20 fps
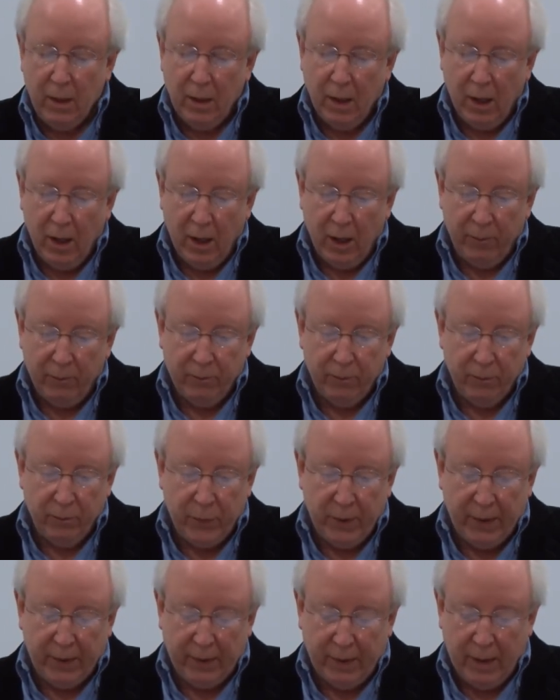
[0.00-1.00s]
Um,
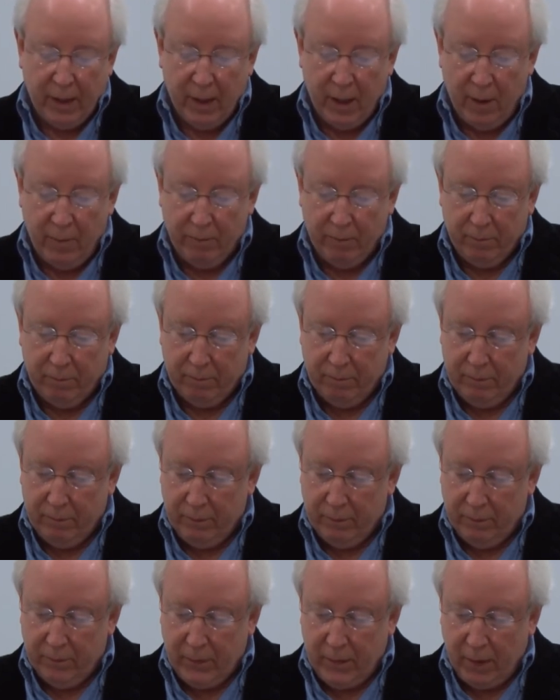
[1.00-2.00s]
but um,
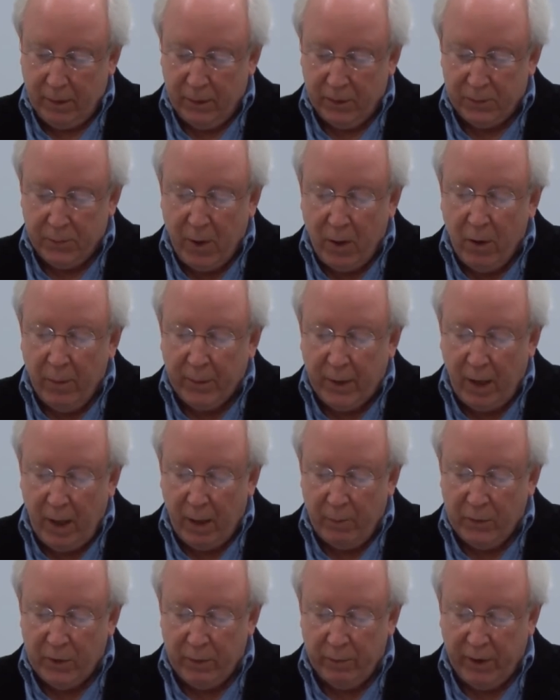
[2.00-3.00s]
this poem
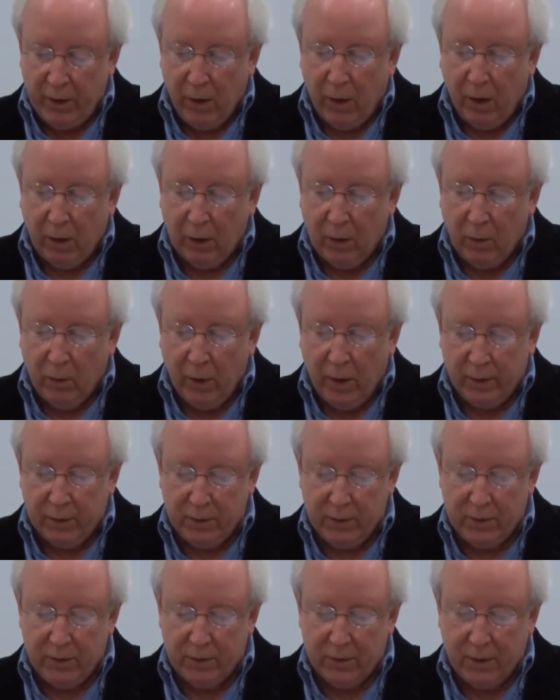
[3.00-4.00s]
came to me all at
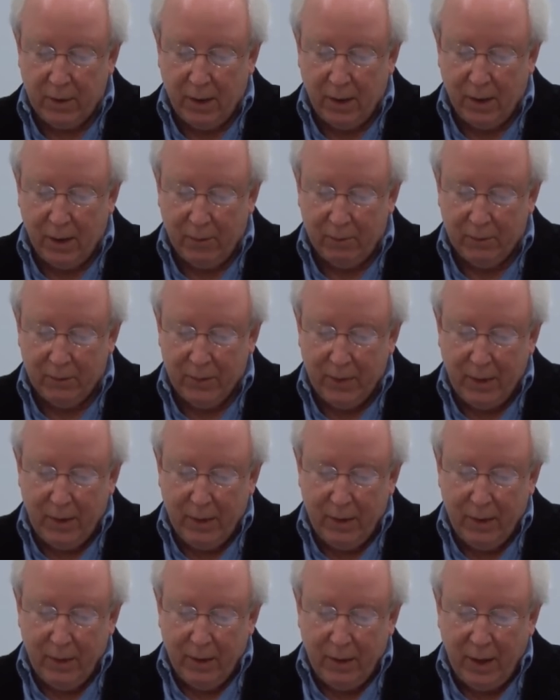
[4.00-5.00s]
once, um,
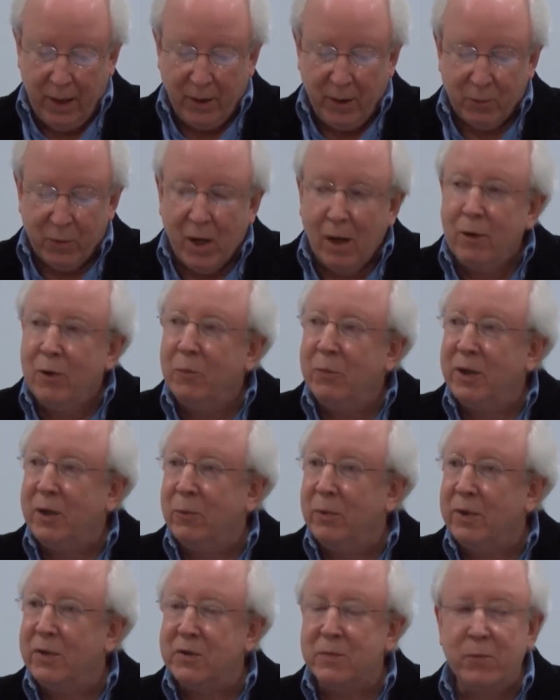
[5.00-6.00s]
and it probably
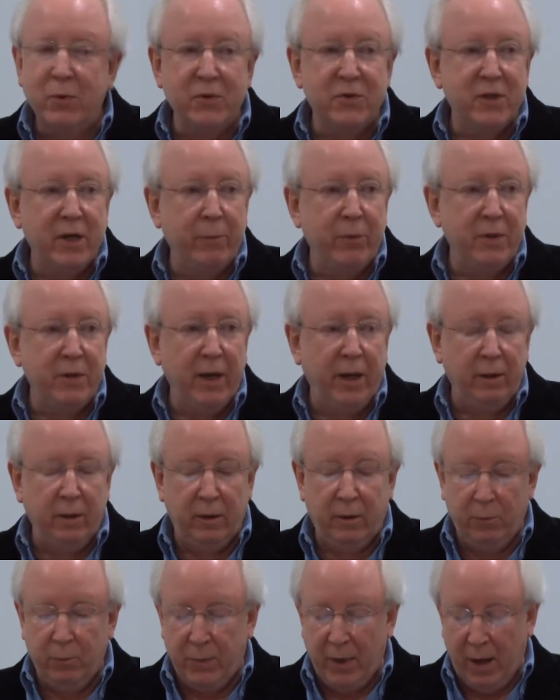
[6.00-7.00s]
was
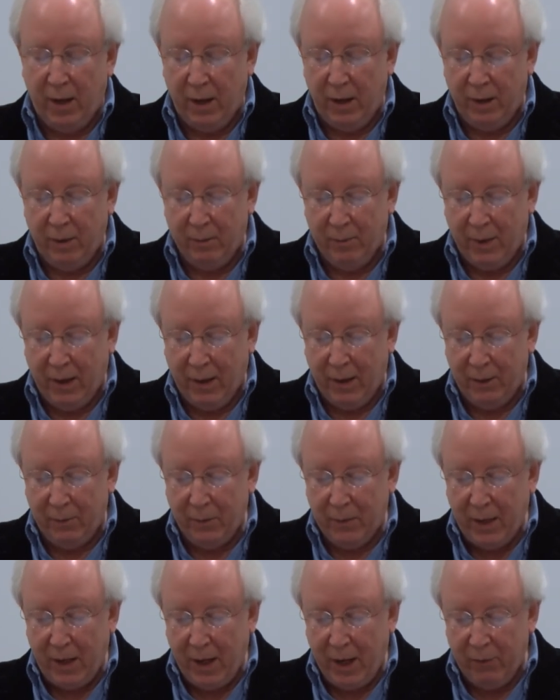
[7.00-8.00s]
precipitated by my
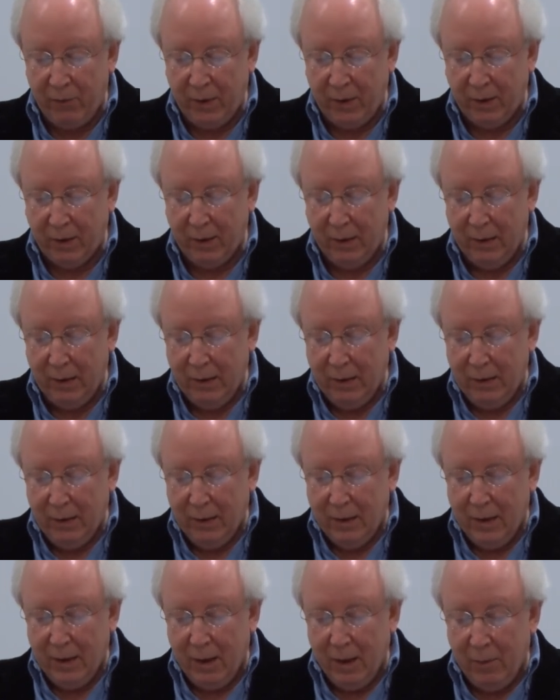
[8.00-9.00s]
having
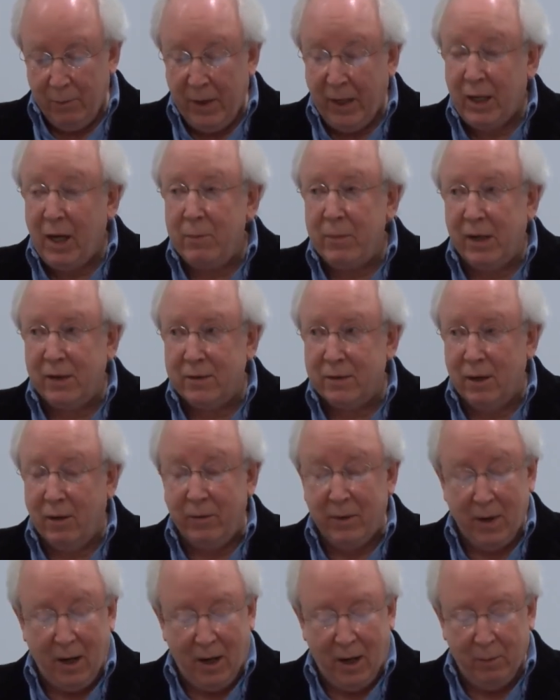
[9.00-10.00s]
Uh, making
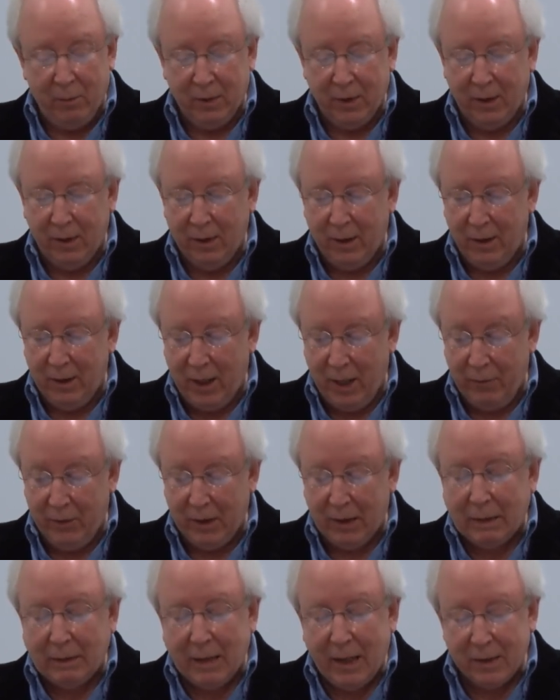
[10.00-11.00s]
myself an omelet and
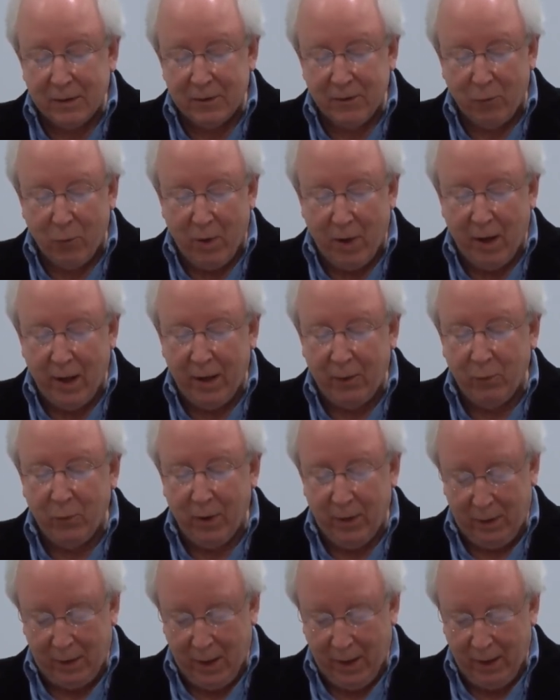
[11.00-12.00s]
having a glass of wine
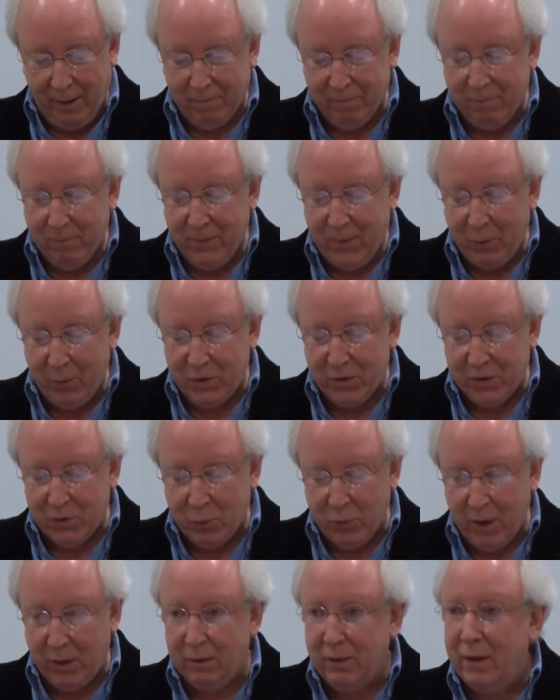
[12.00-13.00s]
one night, which
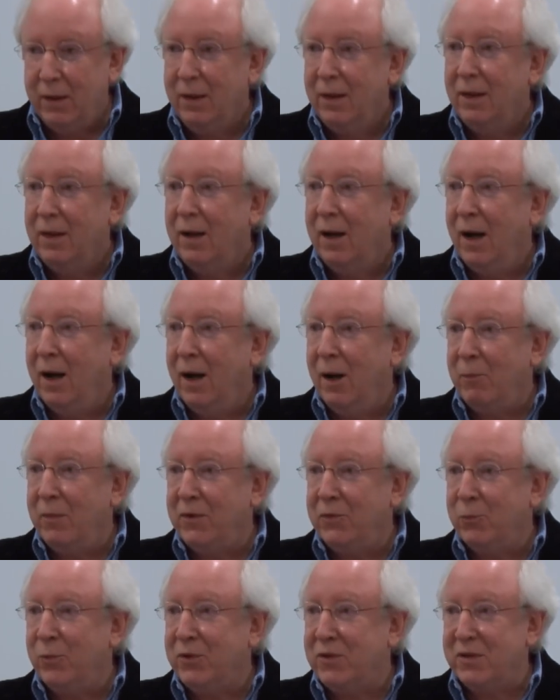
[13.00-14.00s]
is what, um,
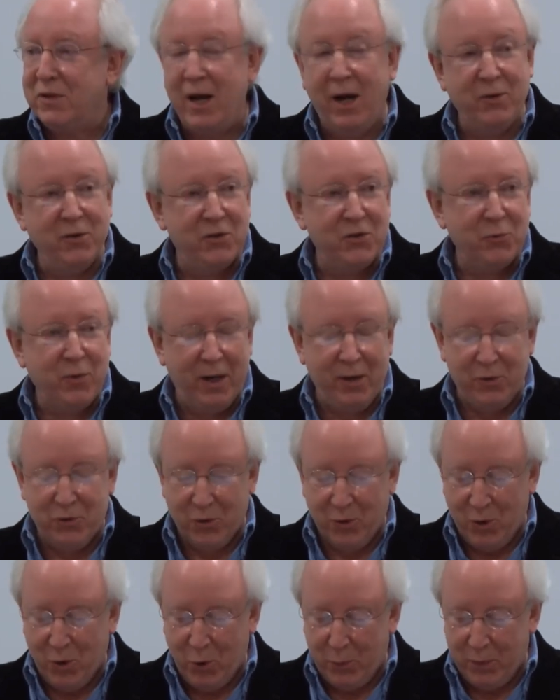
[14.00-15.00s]
is, which is how The
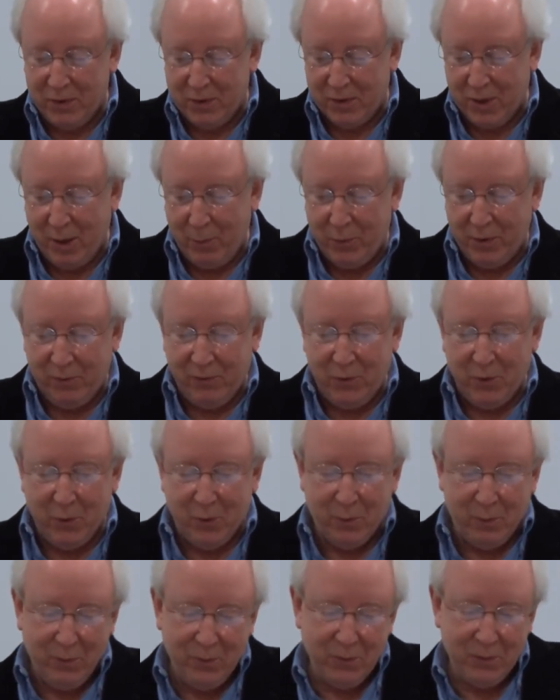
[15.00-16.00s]
Stranger opens up, if you